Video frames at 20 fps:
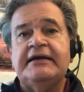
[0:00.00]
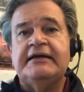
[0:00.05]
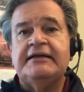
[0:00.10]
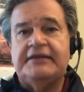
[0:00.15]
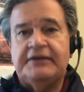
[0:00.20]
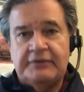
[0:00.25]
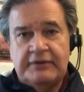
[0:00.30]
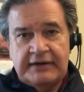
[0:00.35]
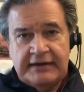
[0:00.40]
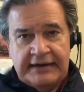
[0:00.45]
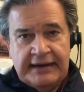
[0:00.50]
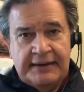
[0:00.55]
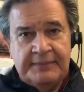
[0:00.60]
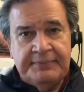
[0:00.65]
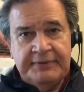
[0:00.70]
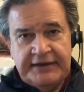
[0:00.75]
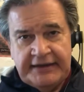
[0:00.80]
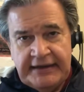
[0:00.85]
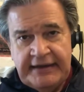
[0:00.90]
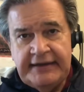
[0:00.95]
There are
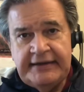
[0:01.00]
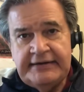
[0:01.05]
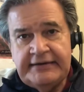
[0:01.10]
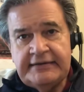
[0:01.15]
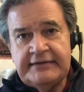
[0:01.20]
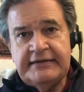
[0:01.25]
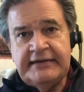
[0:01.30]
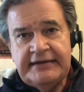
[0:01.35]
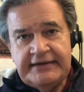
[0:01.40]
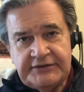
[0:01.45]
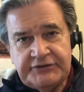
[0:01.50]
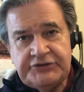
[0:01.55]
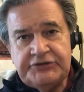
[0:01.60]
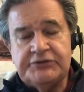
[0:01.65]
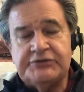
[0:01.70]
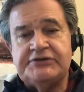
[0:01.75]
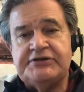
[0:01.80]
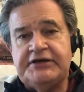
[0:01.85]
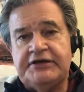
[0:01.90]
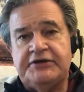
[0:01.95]
complicated
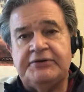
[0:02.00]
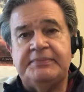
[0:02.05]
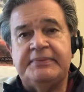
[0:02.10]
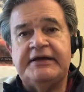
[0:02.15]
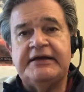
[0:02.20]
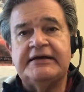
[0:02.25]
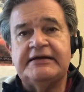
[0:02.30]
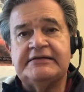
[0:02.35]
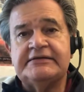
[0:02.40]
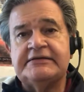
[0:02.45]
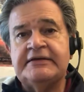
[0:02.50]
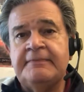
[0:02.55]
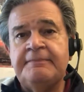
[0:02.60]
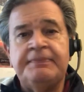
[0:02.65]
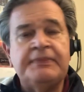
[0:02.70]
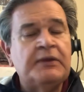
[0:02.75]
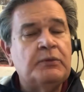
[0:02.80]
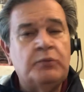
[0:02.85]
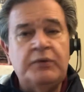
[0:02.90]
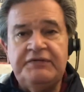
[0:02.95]
issues here because
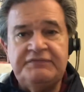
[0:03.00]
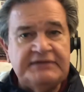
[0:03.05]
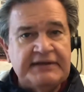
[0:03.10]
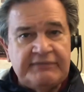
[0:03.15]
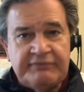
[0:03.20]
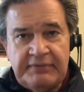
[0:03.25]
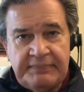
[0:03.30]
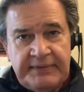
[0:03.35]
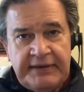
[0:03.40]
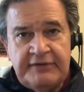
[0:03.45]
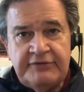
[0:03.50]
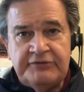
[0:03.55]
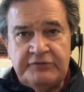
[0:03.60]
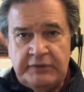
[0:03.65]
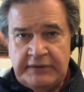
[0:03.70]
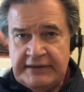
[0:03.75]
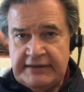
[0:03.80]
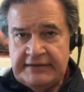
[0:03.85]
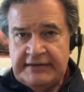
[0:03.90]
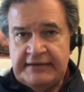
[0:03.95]
we've never been
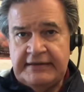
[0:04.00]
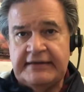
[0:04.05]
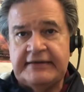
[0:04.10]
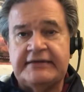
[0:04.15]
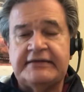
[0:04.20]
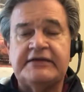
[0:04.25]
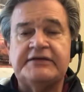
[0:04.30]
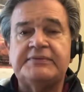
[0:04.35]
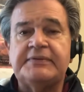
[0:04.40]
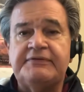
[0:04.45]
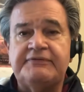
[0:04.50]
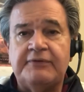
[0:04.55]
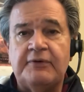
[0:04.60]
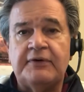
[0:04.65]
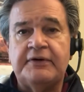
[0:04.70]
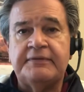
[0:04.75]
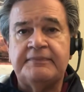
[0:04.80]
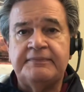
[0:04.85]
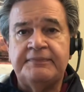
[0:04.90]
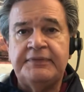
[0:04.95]
through anything like this before.